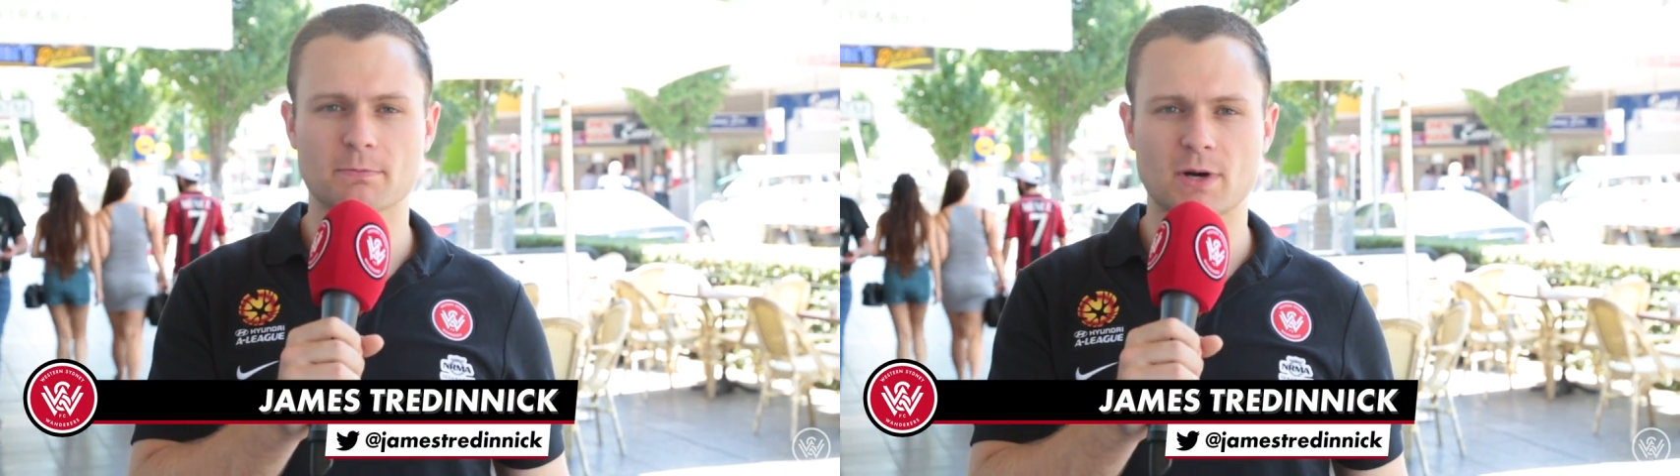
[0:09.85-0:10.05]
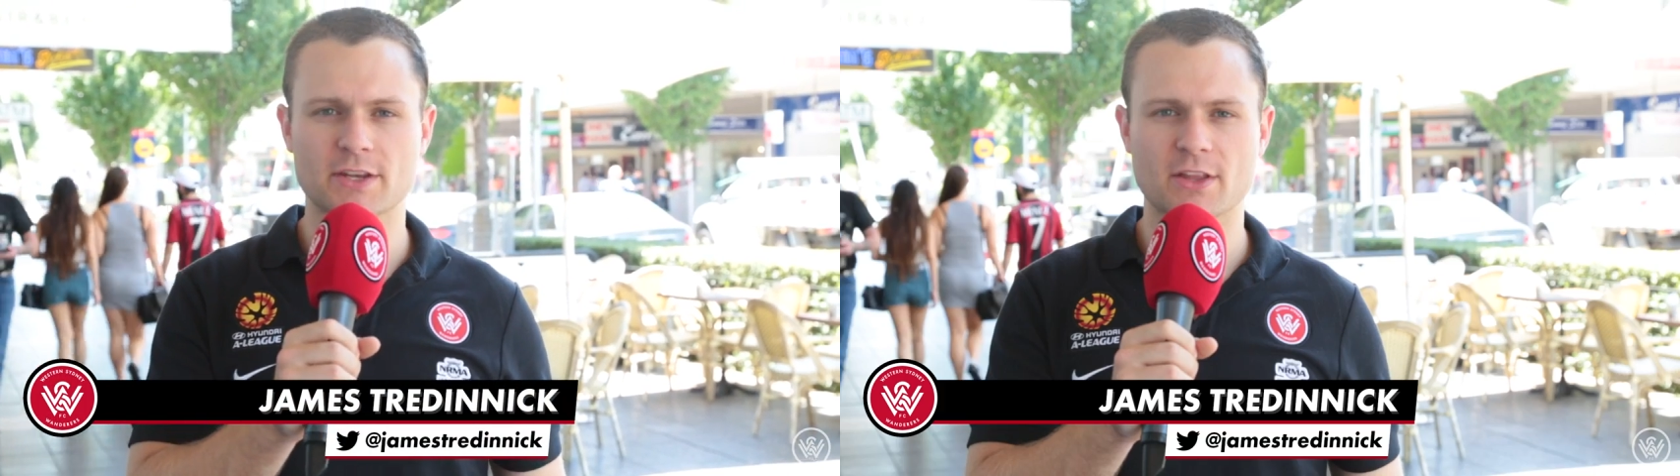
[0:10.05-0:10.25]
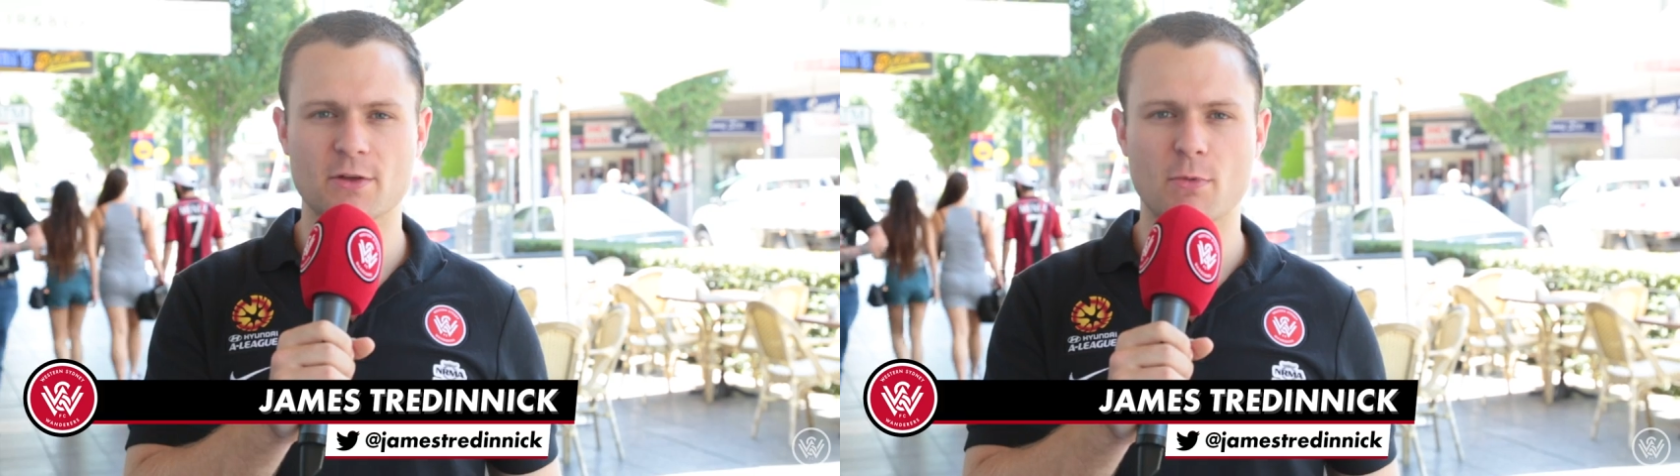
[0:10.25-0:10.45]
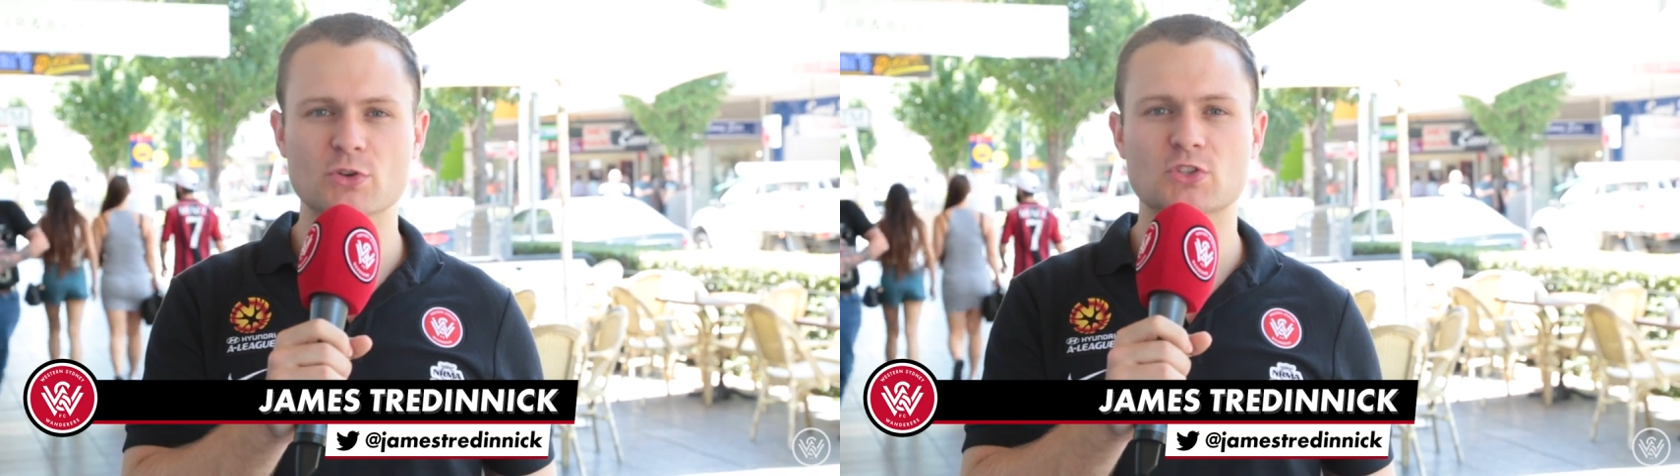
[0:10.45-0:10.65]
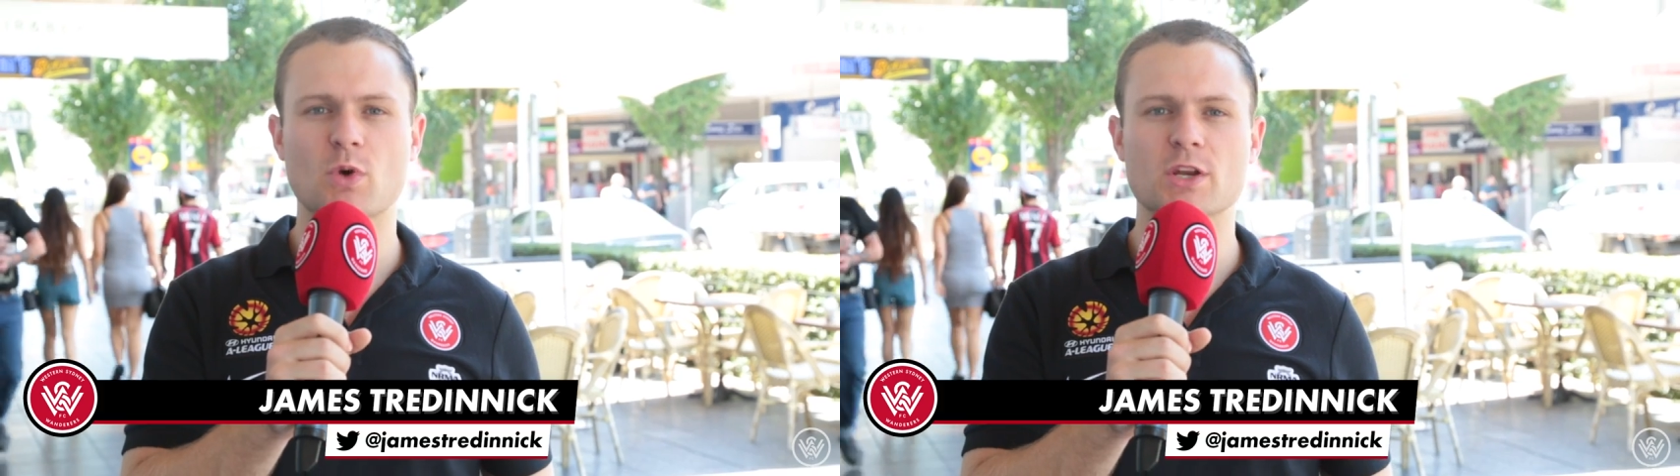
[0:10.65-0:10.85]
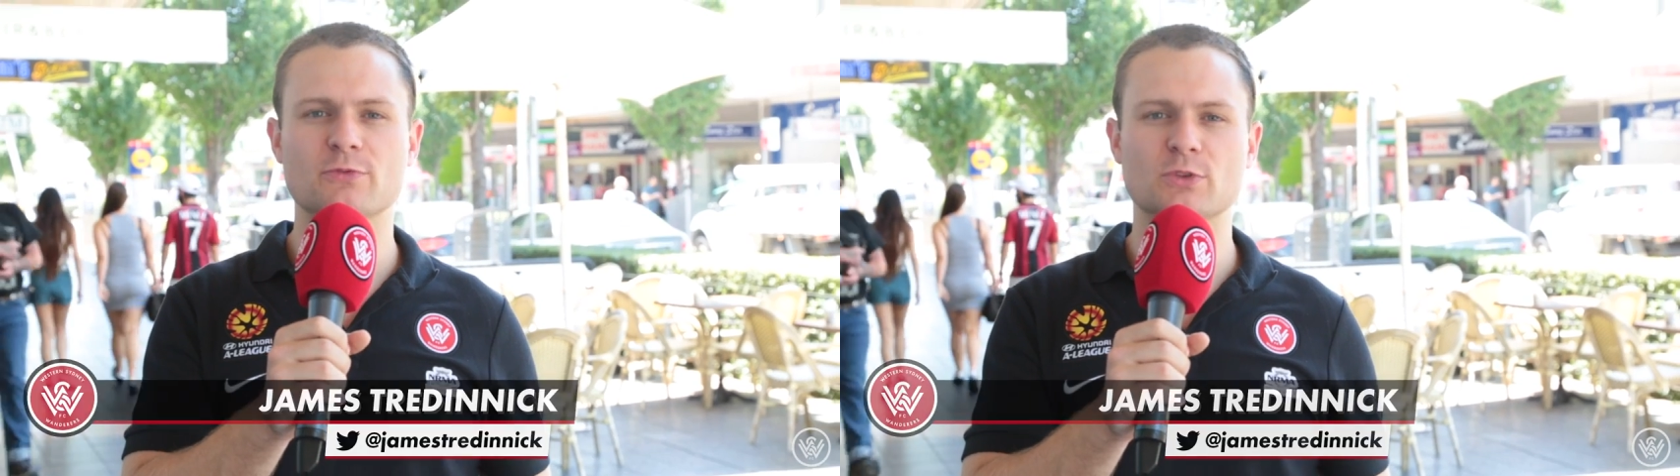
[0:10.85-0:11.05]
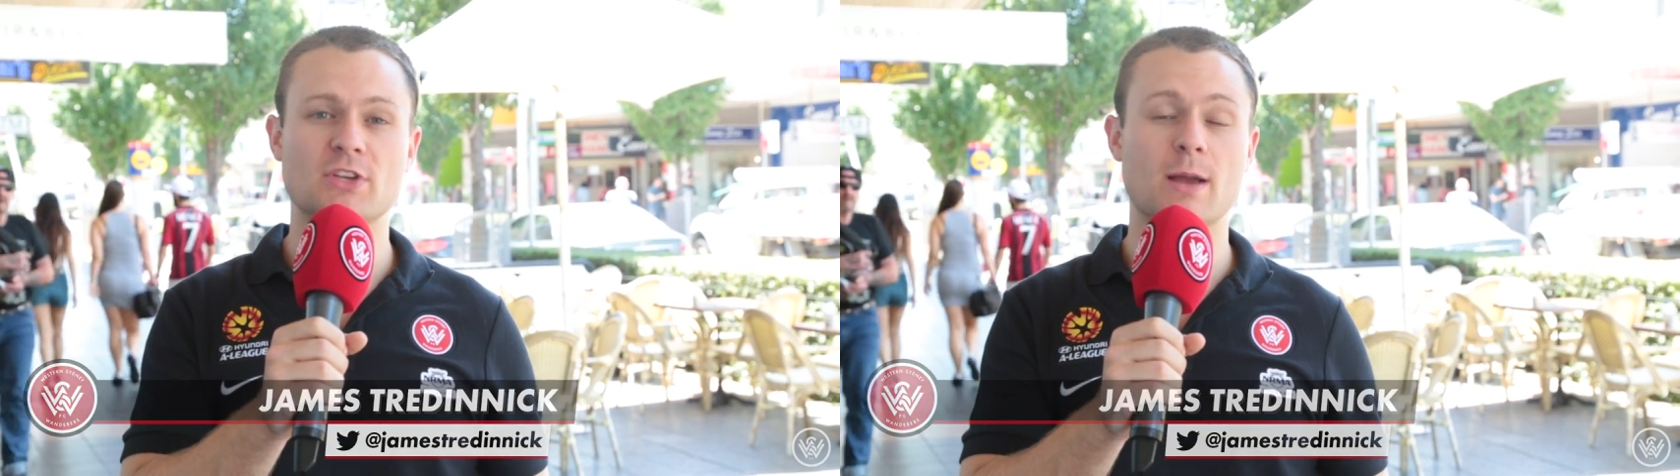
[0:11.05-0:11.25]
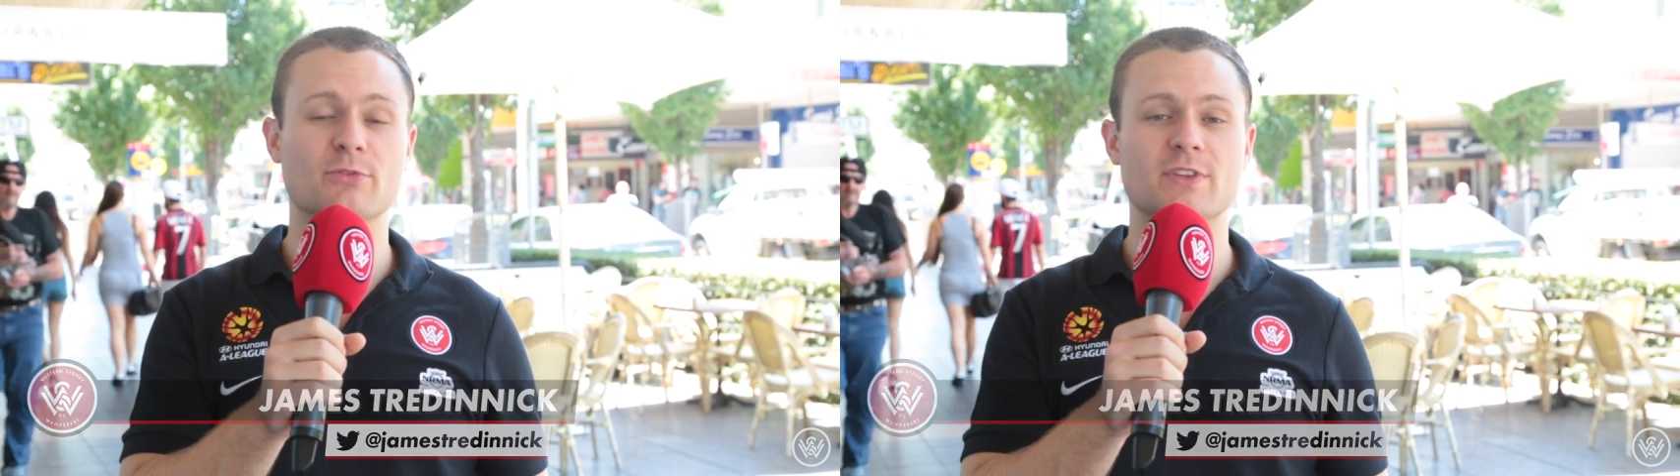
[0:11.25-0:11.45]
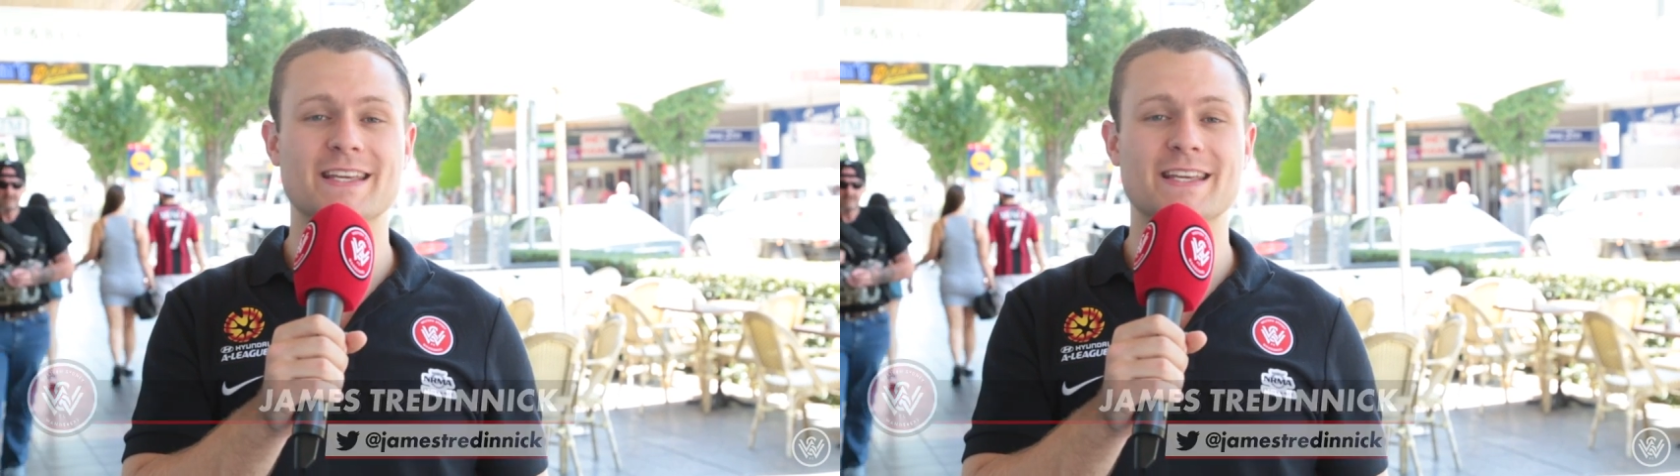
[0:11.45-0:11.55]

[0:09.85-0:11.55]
but the most wonderful time of